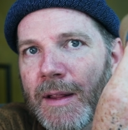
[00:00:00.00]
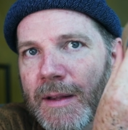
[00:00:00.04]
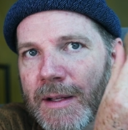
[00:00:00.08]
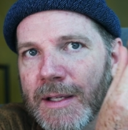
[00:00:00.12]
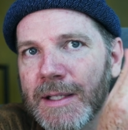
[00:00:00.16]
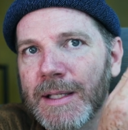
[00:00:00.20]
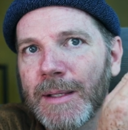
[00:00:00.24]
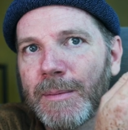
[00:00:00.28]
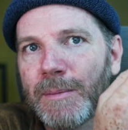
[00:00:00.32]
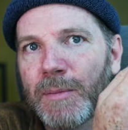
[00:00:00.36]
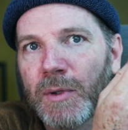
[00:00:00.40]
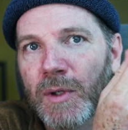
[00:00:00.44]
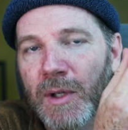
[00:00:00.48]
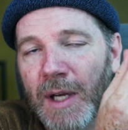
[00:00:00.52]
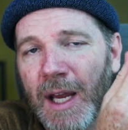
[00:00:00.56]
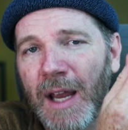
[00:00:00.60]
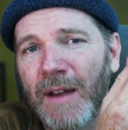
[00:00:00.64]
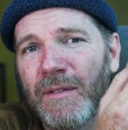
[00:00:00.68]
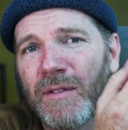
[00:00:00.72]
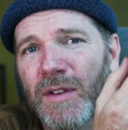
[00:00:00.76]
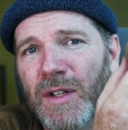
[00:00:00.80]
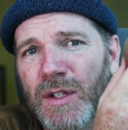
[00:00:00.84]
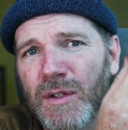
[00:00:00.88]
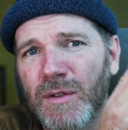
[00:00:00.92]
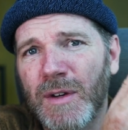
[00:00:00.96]
the simple
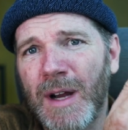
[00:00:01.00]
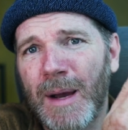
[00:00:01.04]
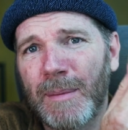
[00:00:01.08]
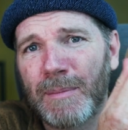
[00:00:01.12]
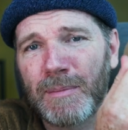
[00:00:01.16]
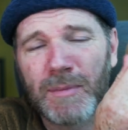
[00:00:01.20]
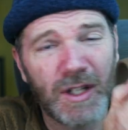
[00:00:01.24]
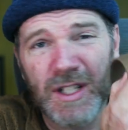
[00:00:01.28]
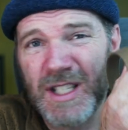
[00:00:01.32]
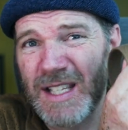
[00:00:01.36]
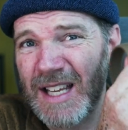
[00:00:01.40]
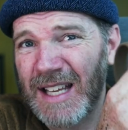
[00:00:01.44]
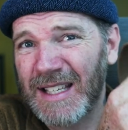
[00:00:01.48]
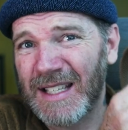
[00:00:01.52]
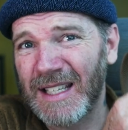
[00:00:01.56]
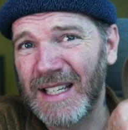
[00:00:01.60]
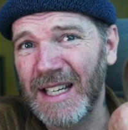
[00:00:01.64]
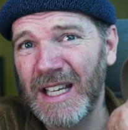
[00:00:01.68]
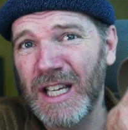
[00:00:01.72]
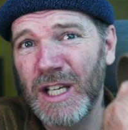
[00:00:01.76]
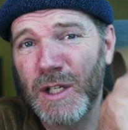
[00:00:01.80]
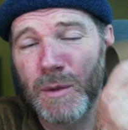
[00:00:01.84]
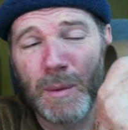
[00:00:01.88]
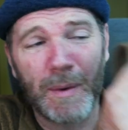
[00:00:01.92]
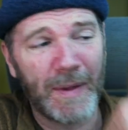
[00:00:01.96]
canvas strap just as it
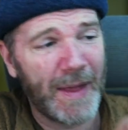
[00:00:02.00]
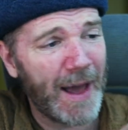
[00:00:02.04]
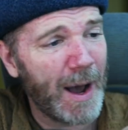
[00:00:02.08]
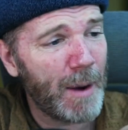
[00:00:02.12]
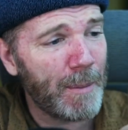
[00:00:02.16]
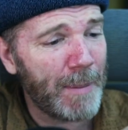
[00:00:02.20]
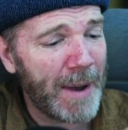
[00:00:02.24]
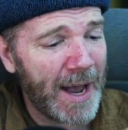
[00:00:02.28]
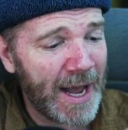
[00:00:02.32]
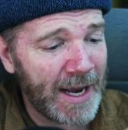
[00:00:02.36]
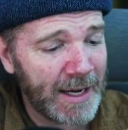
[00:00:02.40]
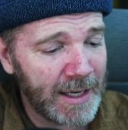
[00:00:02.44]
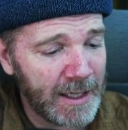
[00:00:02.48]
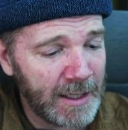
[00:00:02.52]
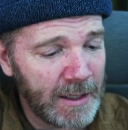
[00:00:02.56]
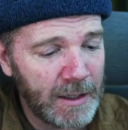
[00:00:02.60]
is without padding.